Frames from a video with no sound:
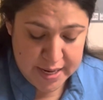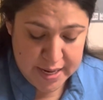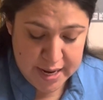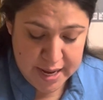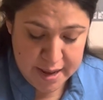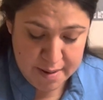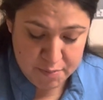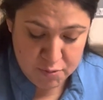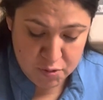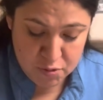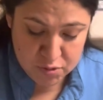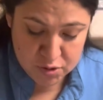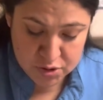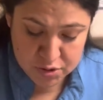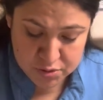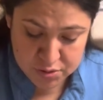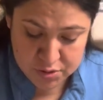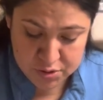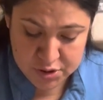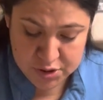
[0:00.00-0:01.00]
I am going to
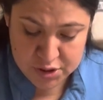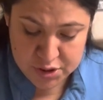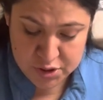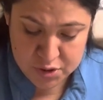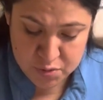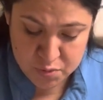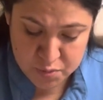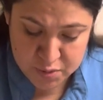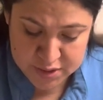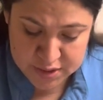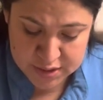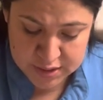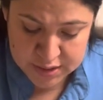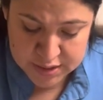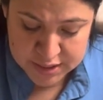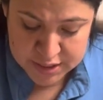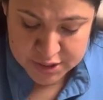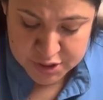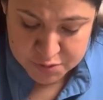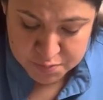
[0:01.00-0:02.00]
continue with
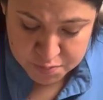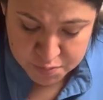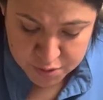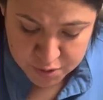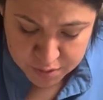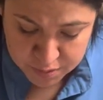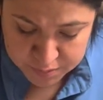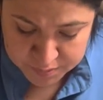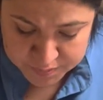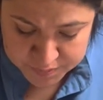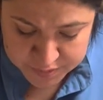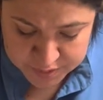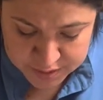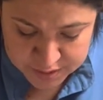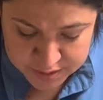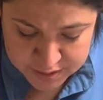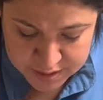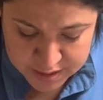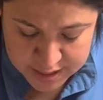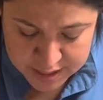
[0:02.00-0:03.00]
Lispro.
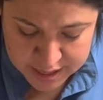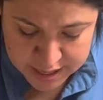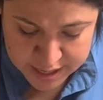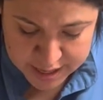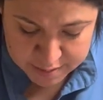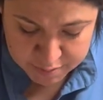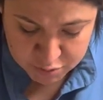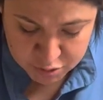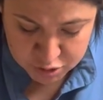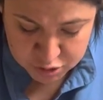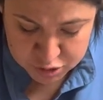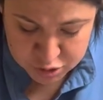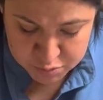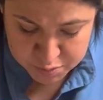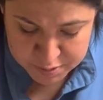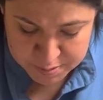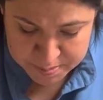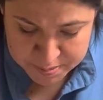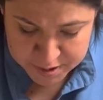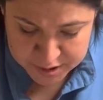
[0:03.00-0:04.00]
I am going to
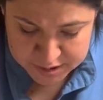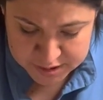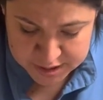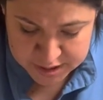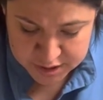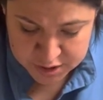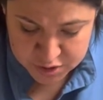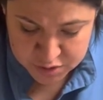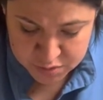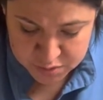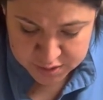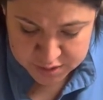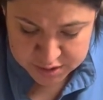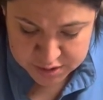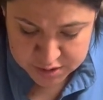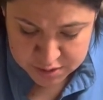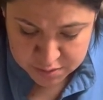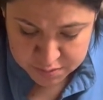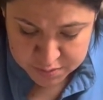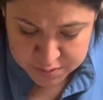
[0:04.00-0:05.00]
prepare 10 units
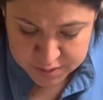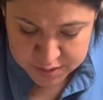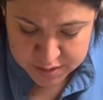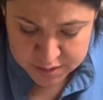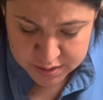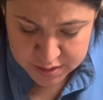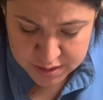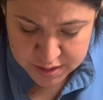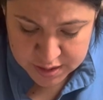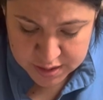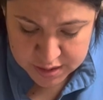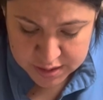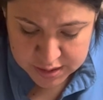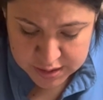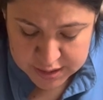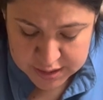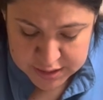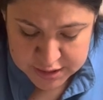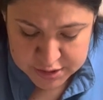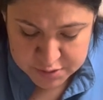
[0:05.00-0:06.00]
of
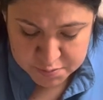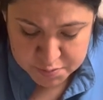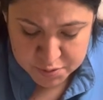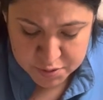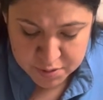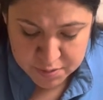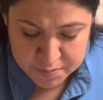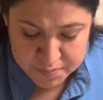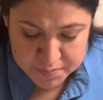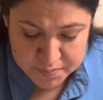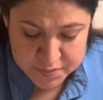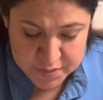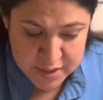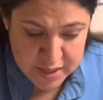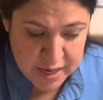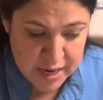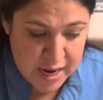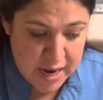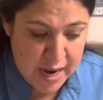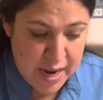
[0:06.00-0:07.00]
Lispro.
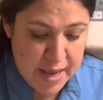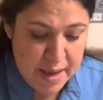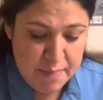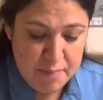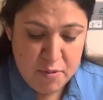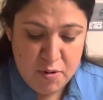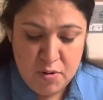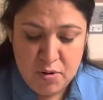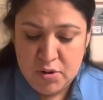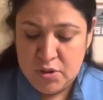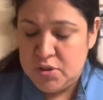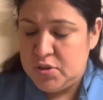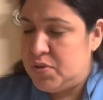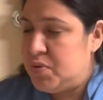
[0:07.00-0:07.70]
I am going to